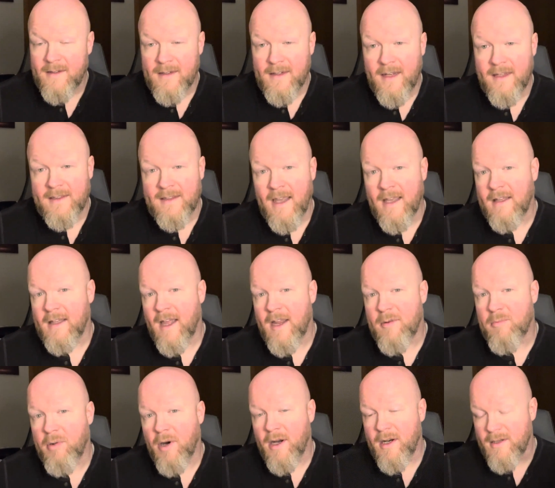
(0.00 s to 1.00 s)
hit that
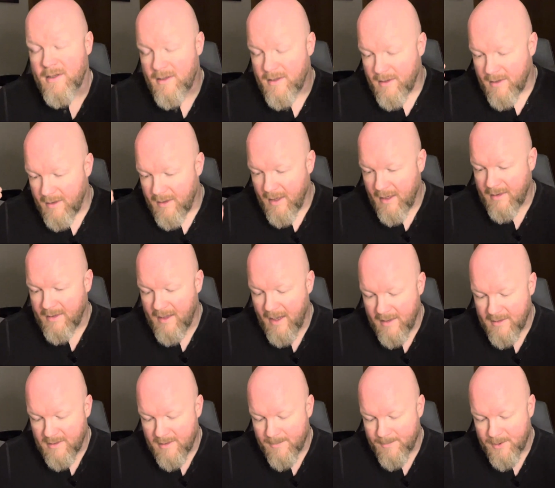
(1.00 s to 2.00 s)
like button, hit
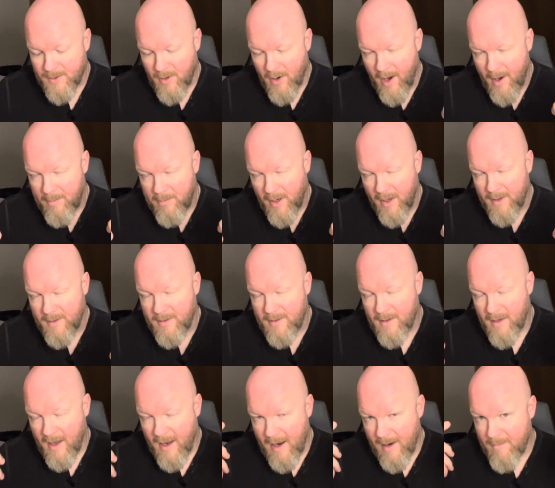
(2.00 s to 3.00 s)
that subscribe
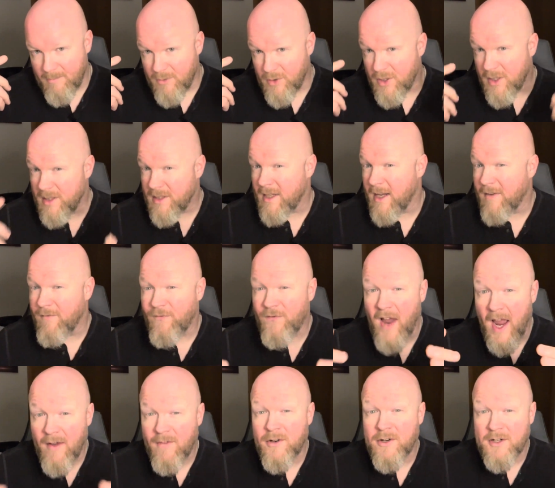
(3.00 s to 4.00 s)
button. I'm just at
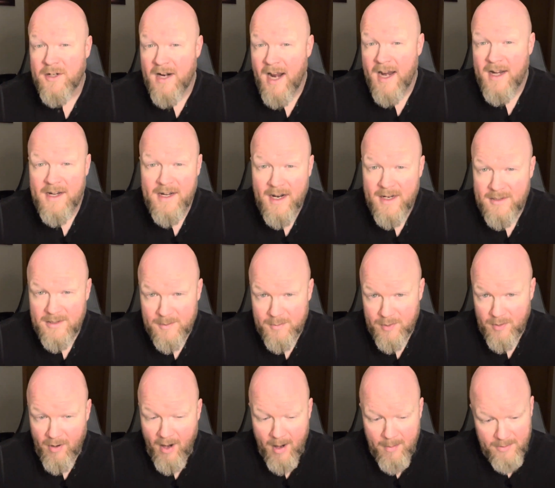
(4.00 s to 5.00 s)
599
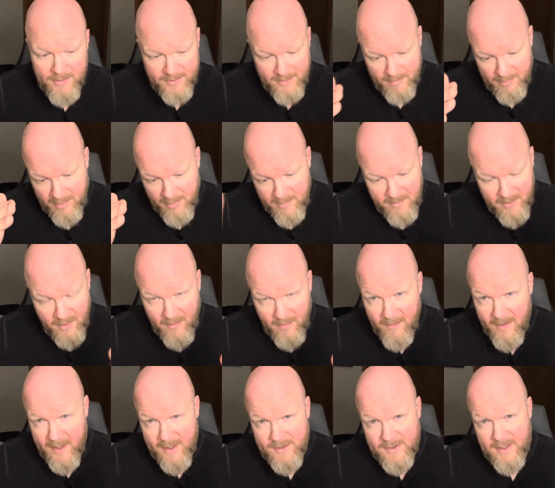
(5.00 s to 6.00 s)
subscribers, so put me
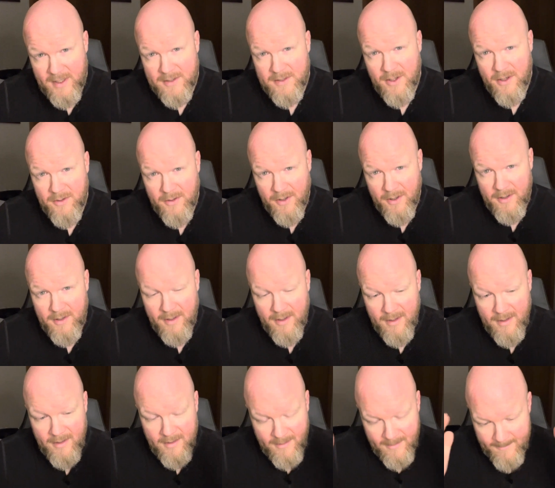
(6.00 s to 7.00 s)
over that 600
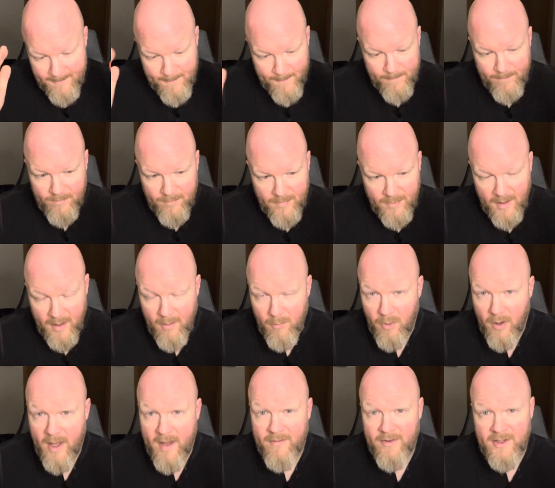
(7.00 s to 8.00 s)
and
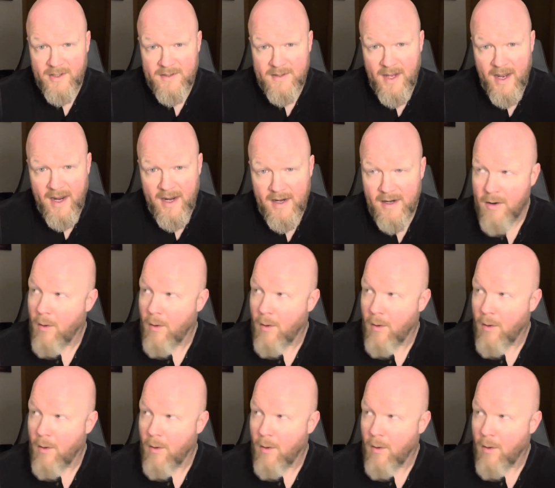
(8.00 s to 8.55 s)
we'll have a good day.